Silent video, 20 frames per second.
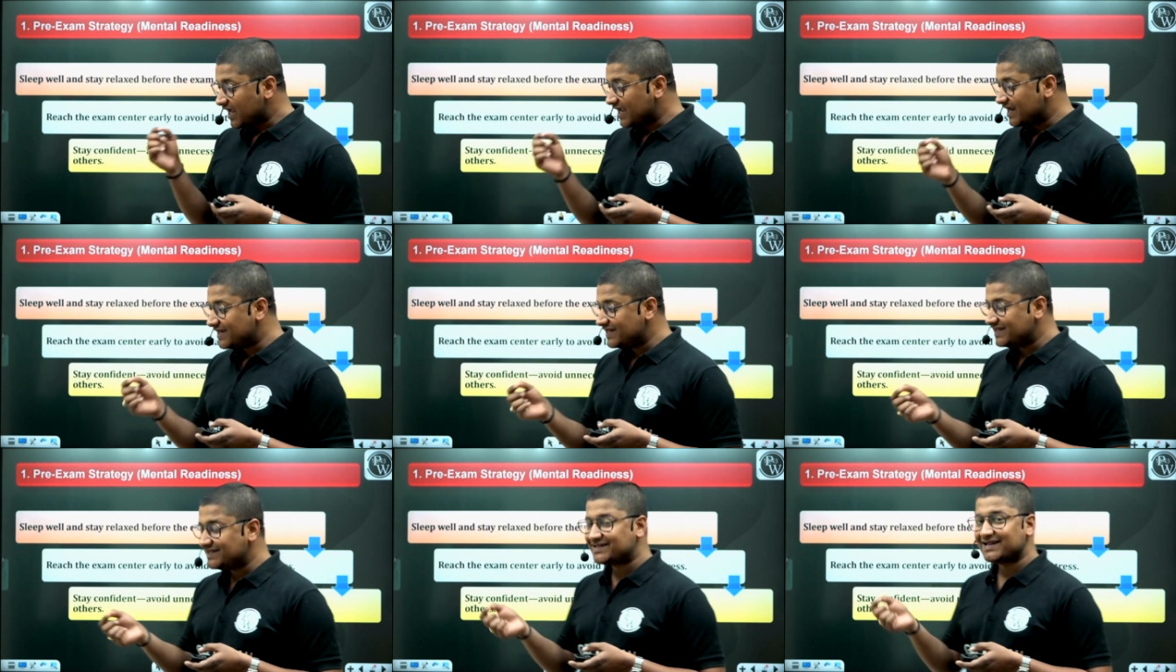
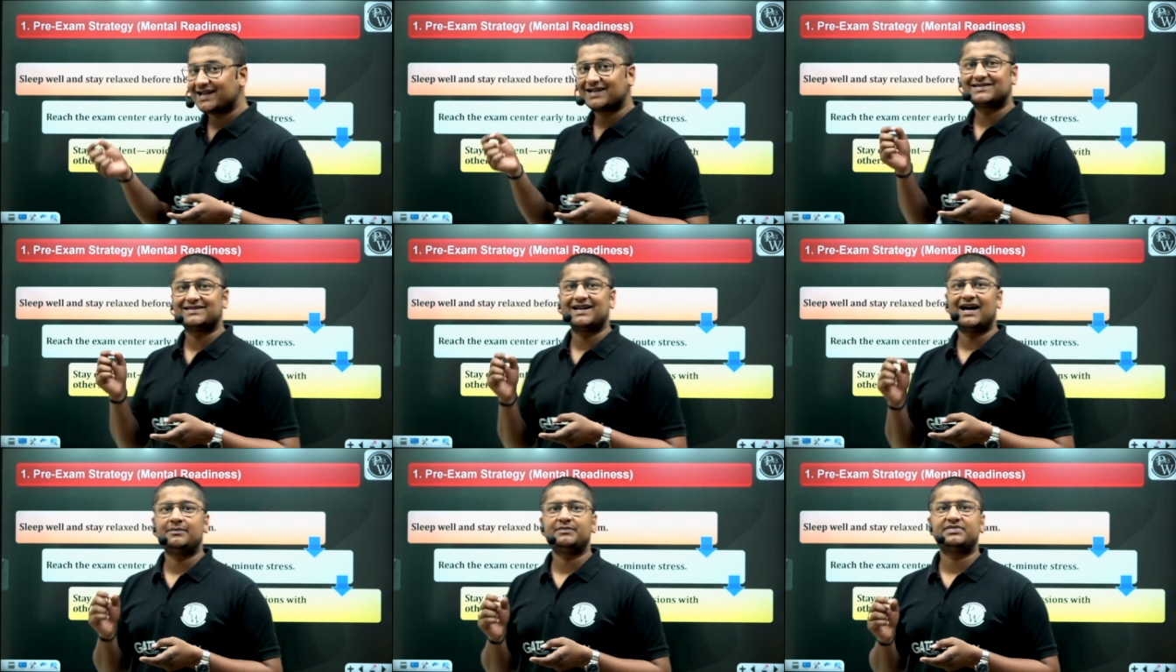each
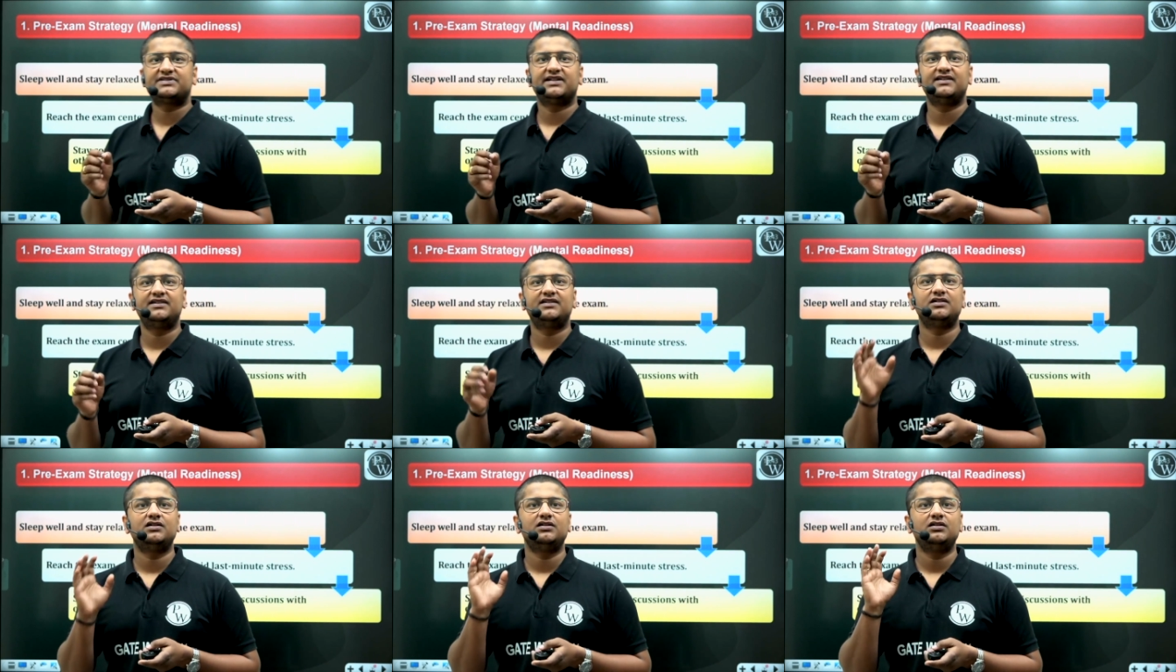exam
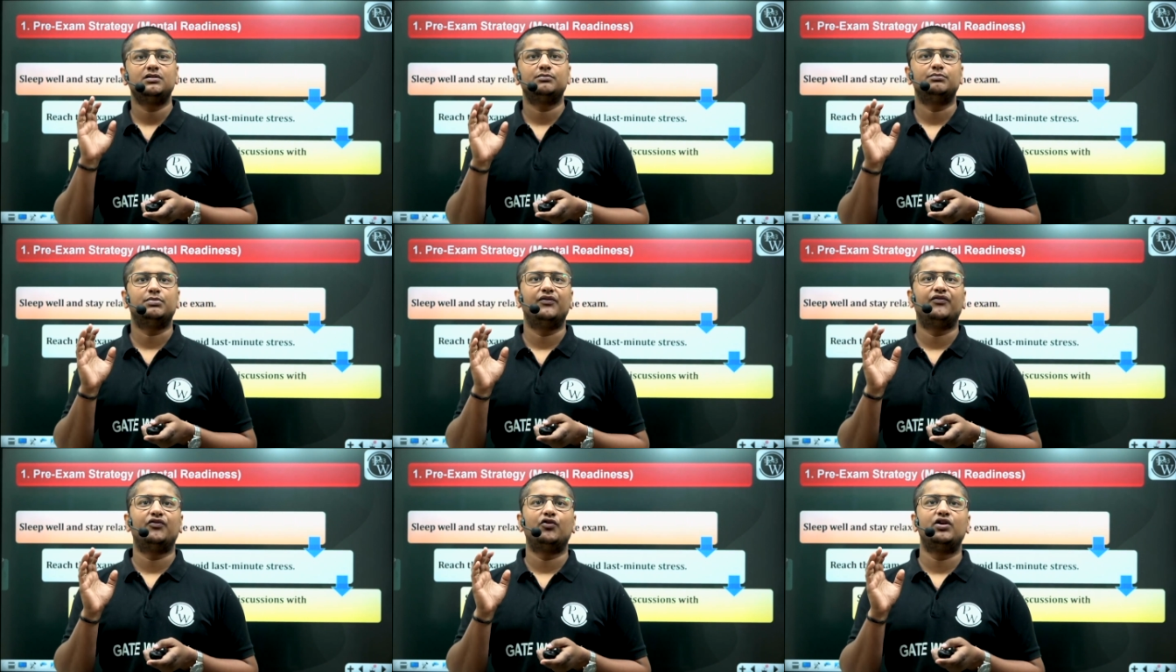center
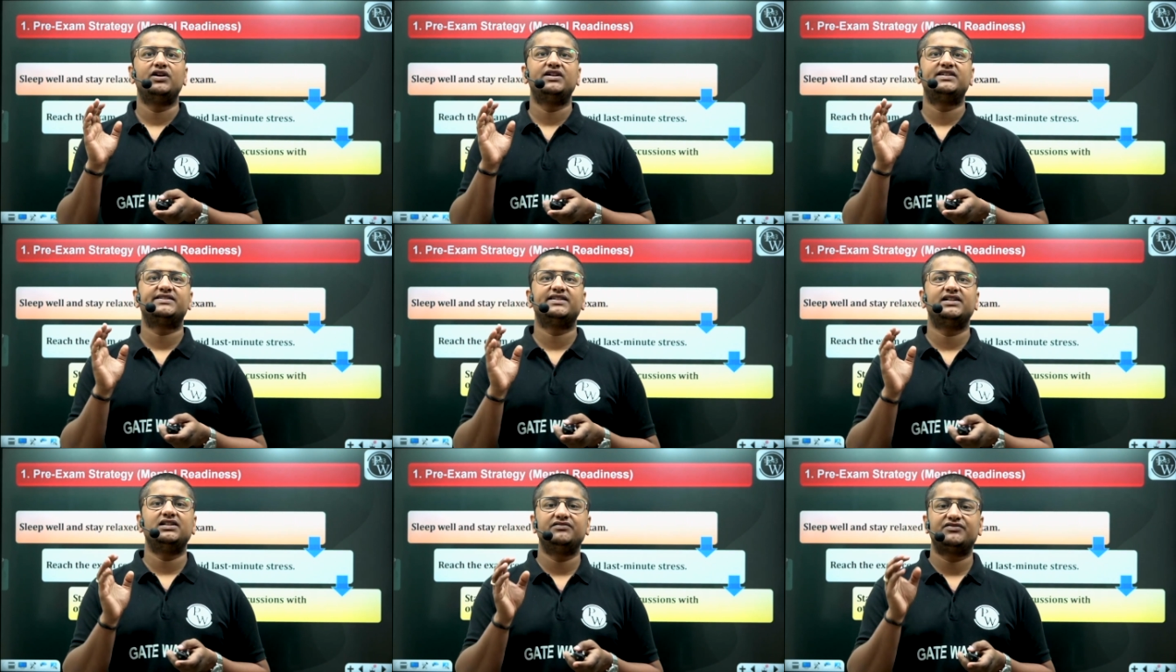before
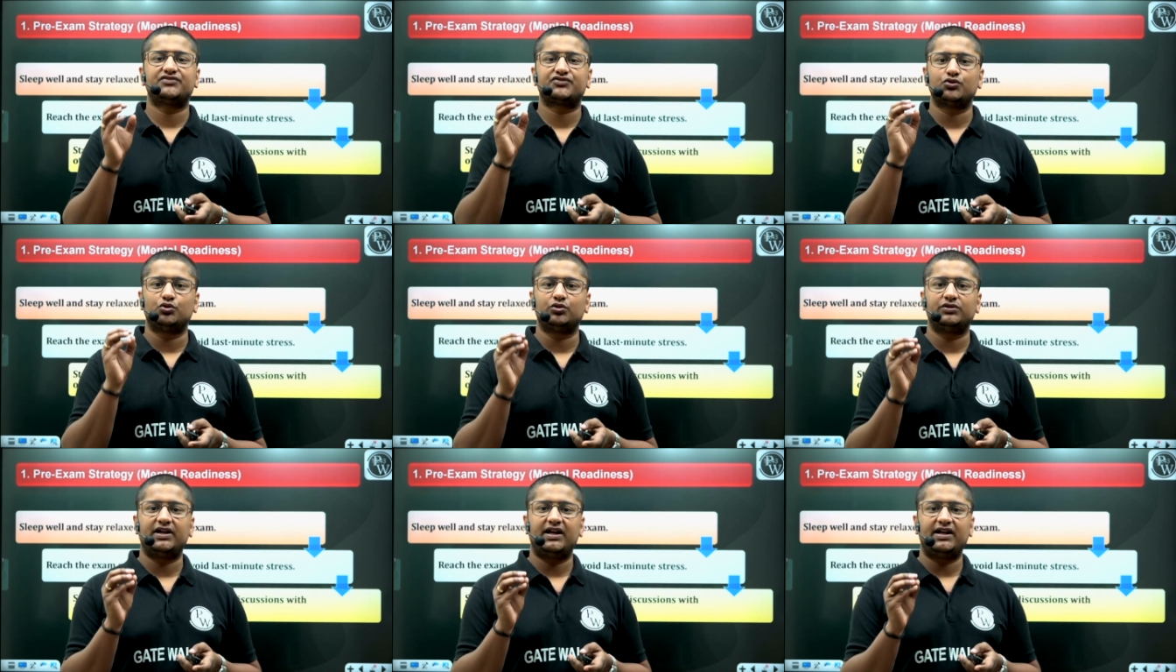itself so
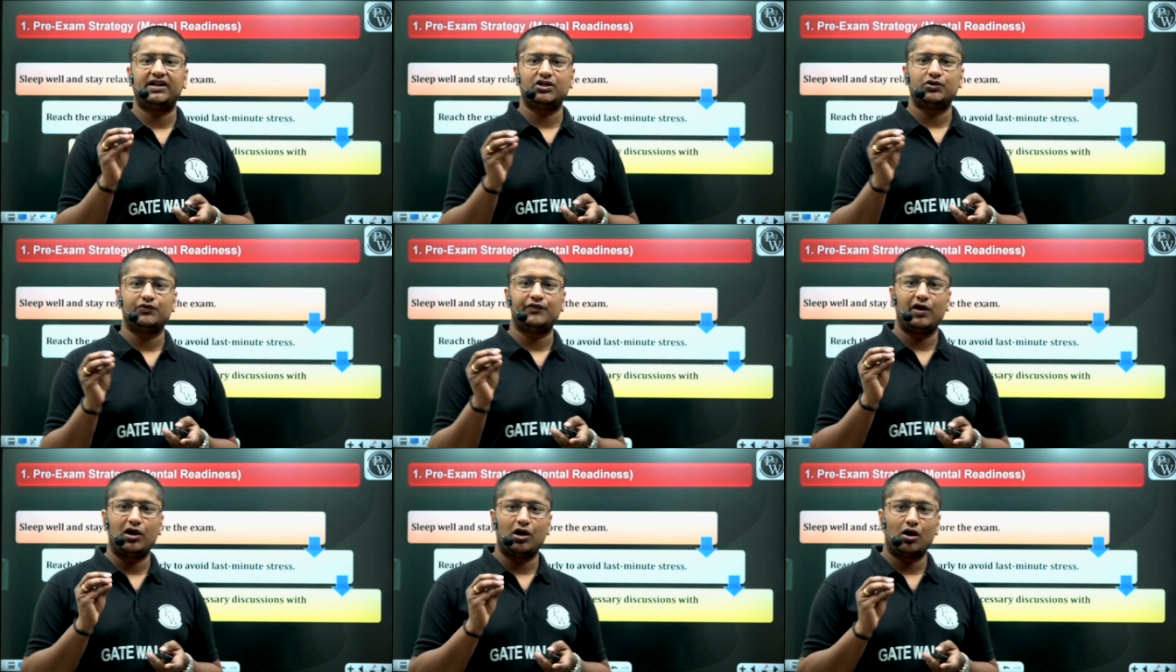that you
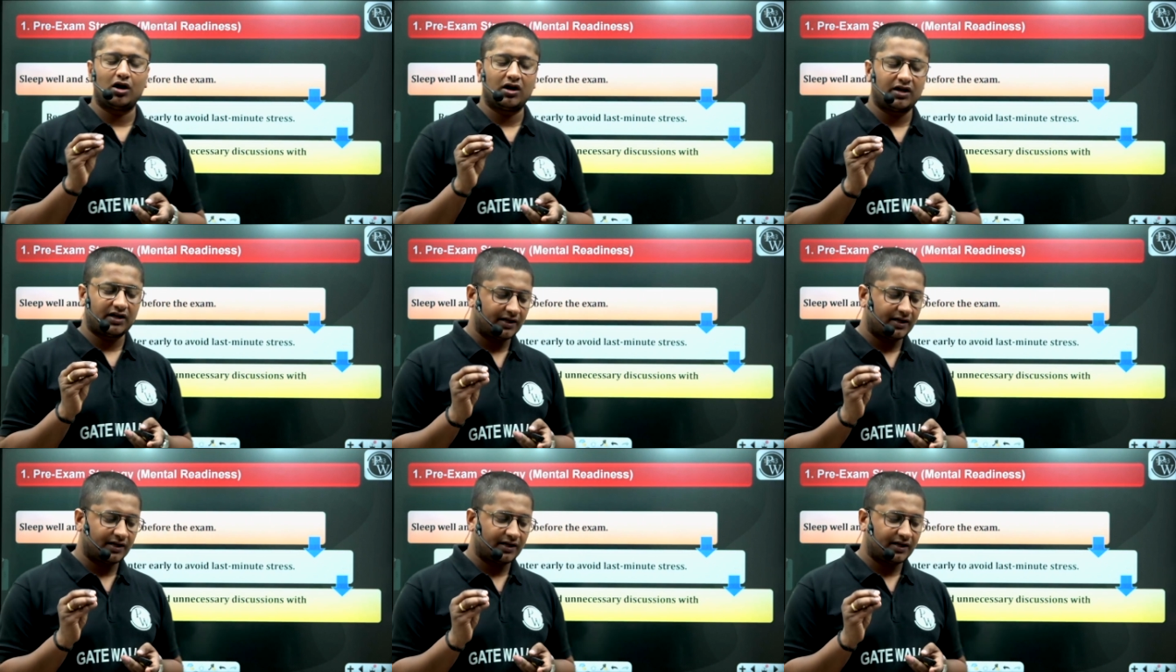will not